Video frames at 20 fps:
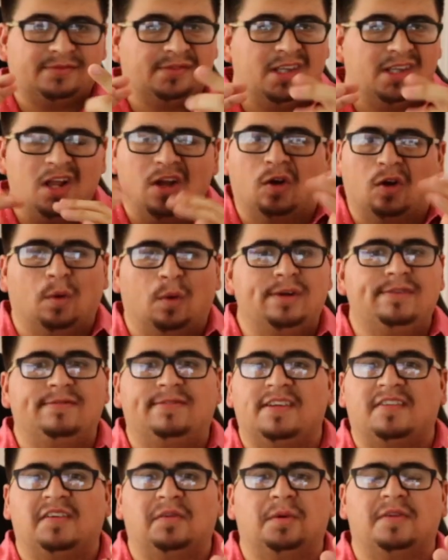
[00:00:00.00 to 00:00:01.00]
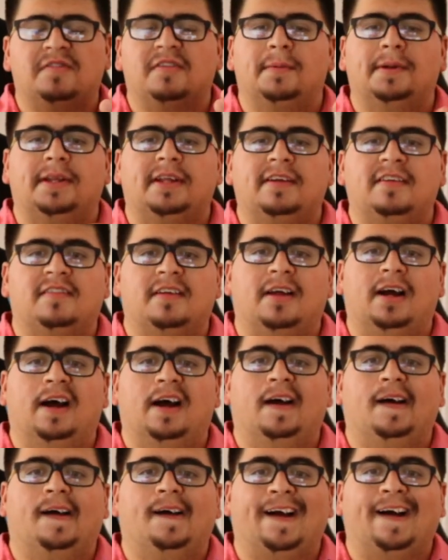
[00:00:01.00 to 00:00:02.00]
go and visit with some of these
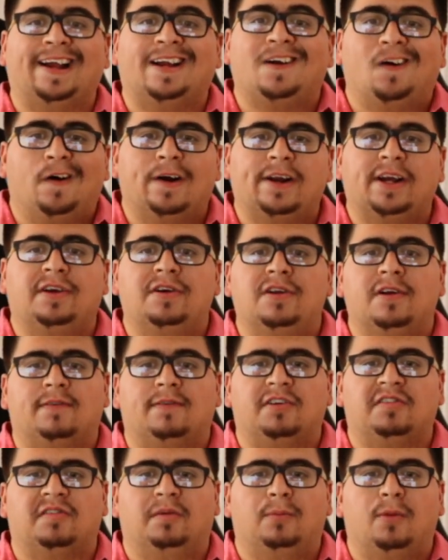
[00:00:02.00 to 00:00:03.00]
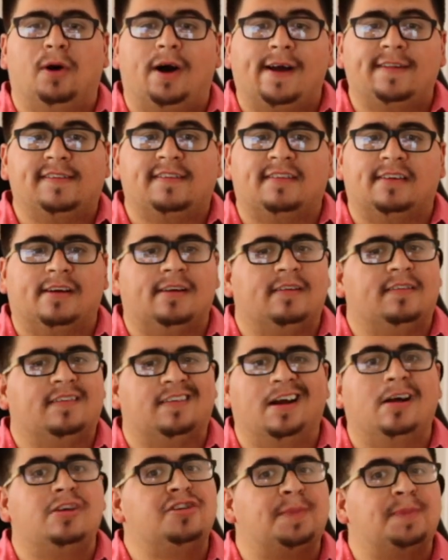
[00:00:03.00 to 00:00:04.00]
uh, iconic Universal monsters: The
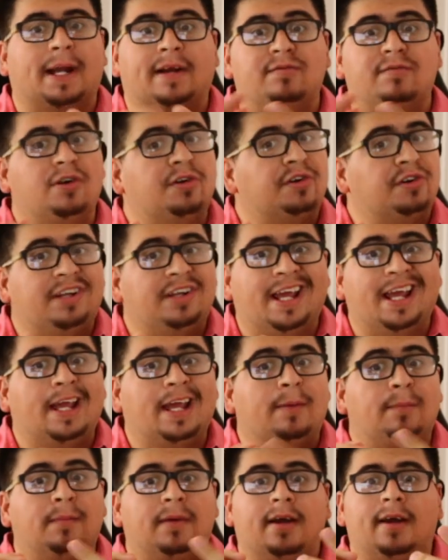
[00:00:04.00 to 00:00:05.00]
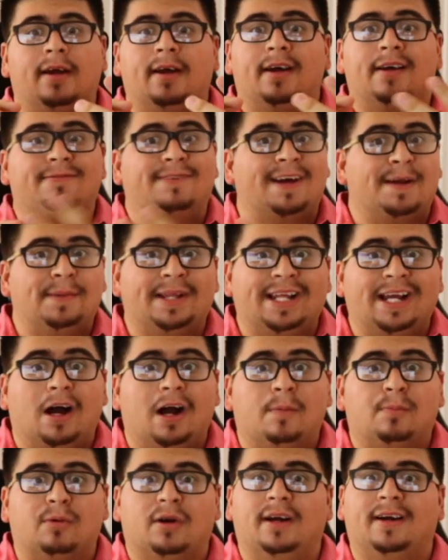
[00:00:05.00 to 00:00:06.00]
Hunchback of Notre Dame, Phantom of the
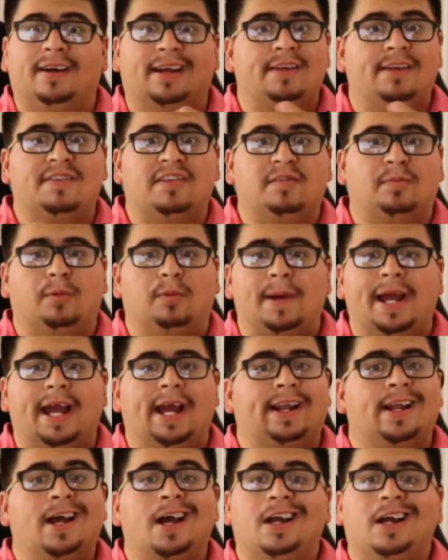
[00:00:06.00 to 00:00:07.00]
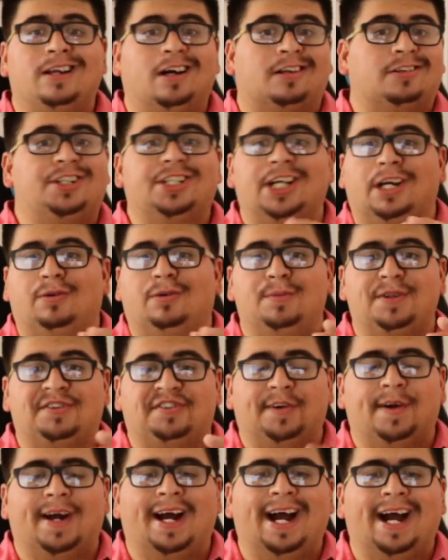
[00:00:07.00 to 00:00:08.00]
Opera, Invisible Man, Doctor Jekyll,
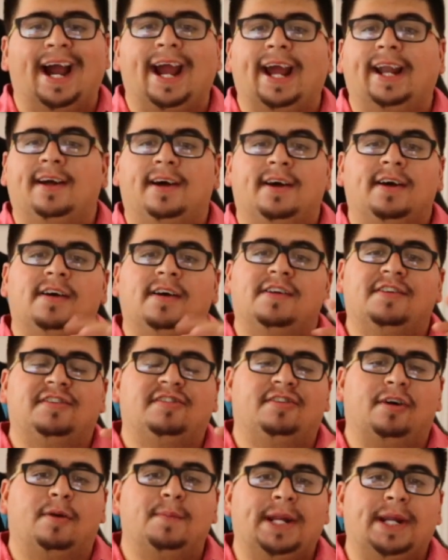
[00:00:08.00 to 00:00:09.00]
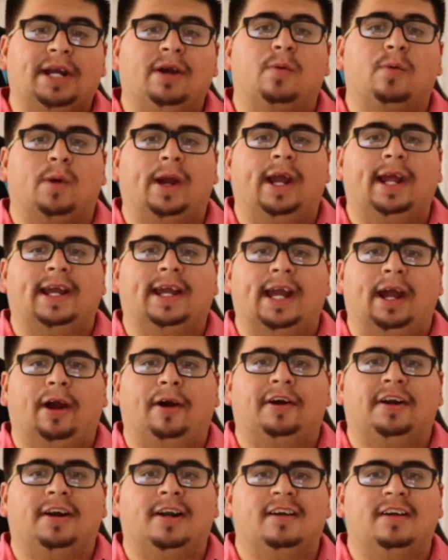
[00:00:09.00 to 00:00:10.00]
Mister Hyde. So many great
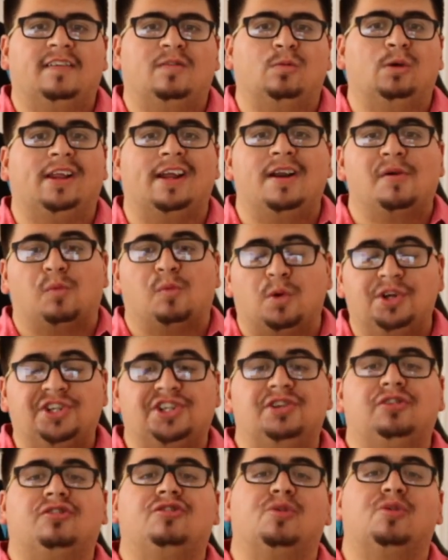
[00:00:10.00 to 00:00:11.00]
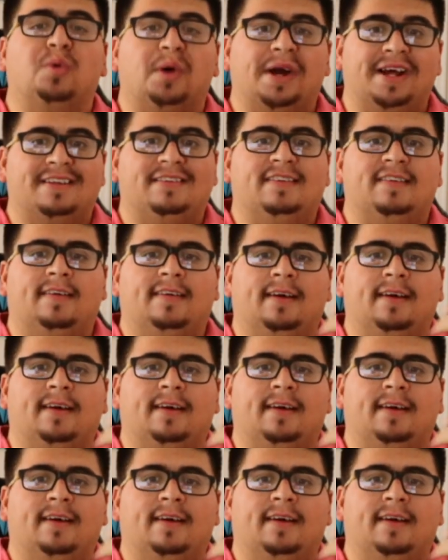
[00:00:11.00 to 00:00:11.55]
characters with an original twist,